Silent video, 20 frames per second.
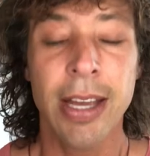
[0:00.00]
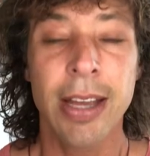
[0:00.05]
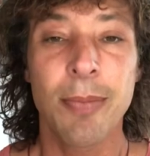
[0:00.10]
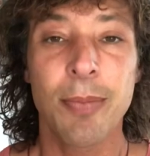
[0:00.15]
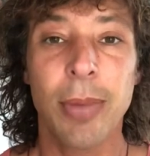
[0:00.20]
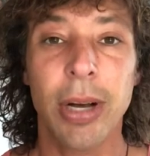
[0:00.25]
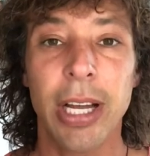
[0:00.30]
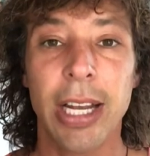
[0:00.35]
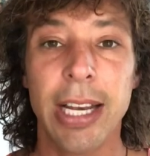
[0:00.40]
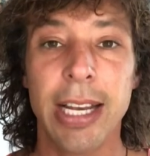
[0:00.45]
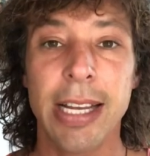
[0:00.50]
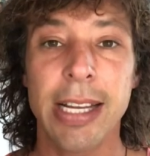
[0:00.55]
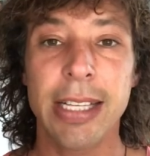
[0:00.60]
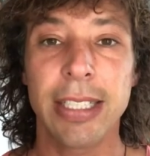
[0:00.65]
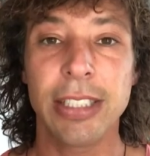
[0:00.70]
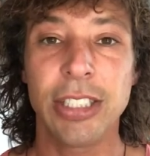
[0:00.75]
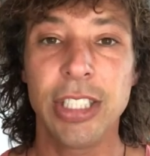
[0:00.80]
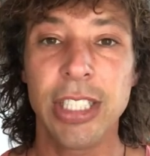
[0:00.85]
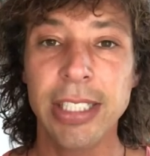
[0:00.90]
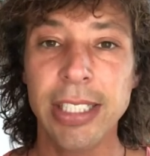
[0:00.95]
But
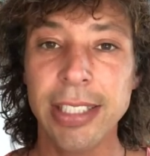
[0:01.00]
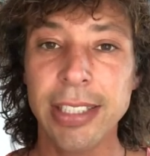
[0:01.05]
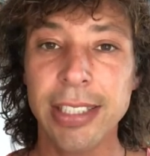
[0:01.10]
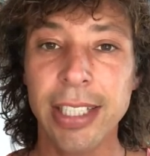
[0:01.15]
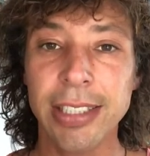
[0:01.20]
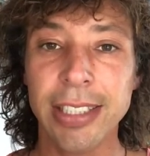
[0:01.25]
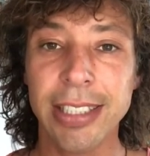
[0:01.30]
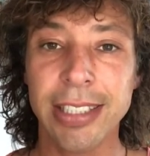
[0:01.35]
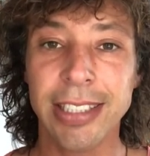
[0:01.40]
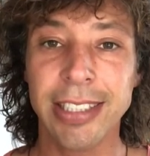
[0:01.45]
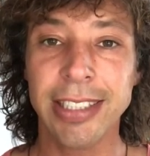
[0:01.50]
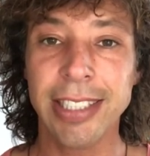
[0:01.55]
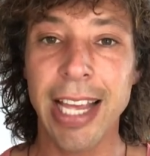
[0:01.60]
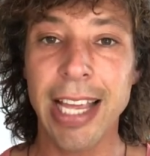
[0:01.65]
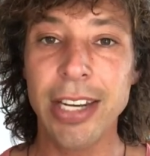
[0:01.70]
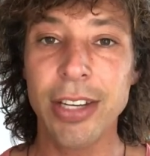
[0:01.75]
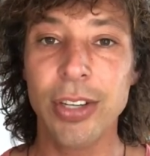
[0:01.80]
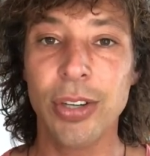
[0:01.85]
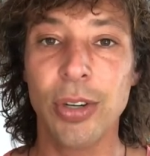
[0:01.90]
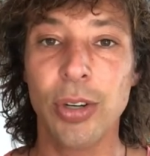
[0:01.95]
Jesus doesn't
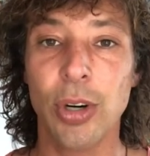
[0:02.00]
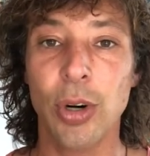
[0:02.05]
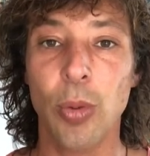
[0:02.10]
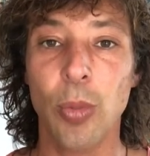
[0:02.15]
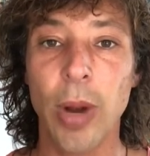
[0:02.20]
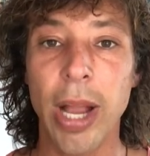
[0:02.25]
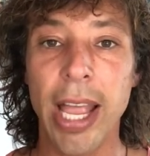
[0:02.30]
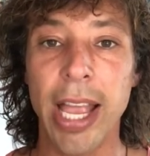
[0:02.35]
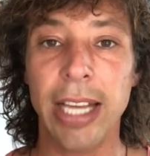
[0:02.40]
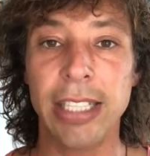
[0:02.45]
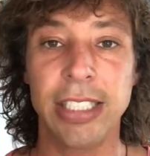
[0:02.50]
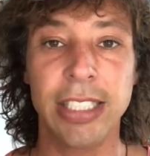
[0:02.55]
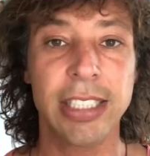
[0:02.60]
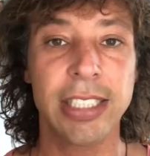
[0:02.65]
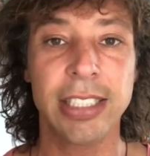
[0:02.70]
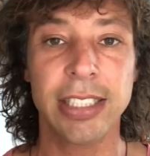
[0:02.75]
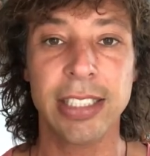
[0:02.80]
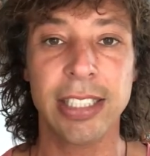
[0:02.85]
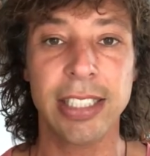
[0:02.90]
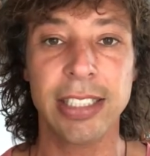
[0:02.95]
send her away.
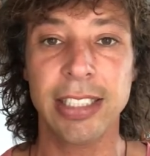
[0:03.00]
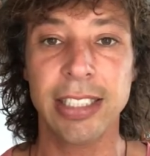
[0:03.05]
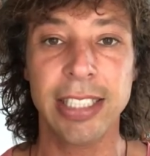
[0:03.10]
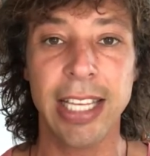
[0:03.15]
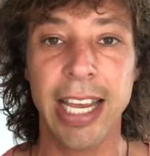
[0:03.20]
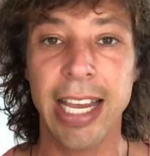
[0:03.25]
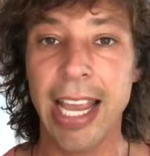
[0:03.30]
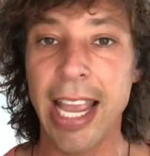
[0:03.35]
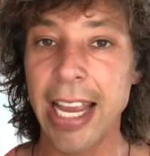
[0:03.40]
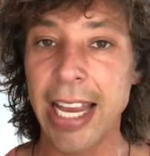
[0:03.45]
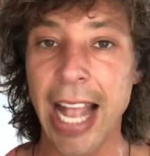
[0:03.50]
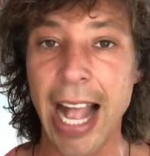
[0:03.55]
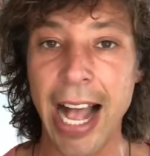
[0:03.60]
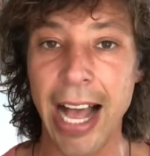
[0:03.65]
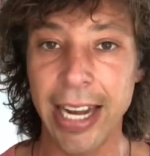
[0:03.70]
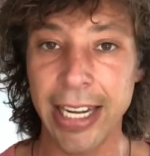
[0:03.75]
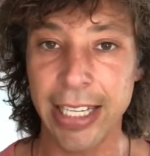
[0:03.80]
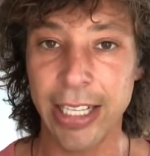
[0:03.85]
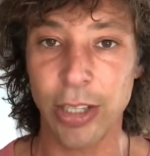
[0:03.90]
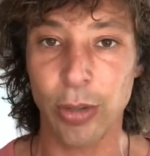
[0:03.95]
Jesus doesn't say, "Hey,
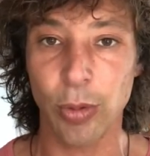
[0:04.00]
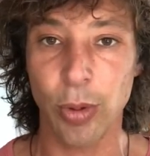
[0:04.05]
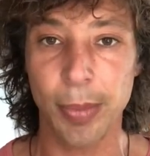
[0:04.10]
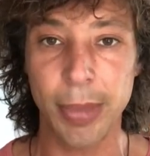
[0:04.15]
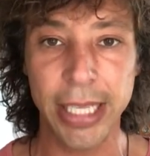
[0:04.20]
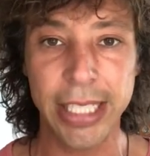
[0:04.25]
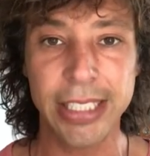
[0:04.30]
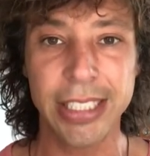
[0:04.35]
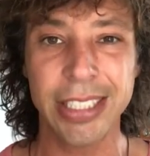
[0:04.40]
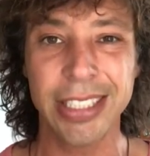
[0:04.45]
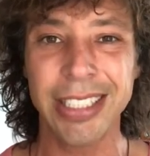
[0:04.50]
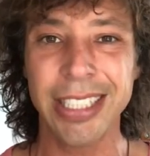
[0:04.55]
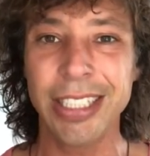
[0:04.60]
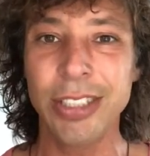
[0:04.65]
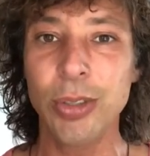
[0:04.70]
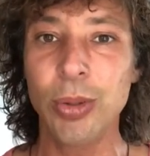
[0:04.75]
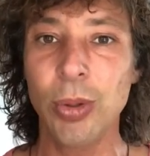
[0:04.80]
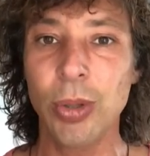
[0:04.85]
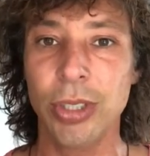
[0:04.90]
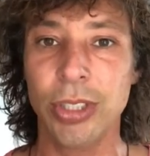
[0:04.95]
out of here, woman." He just
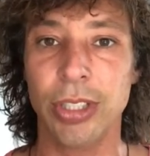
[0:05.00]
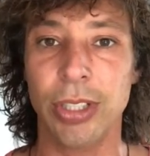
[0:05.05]
ignores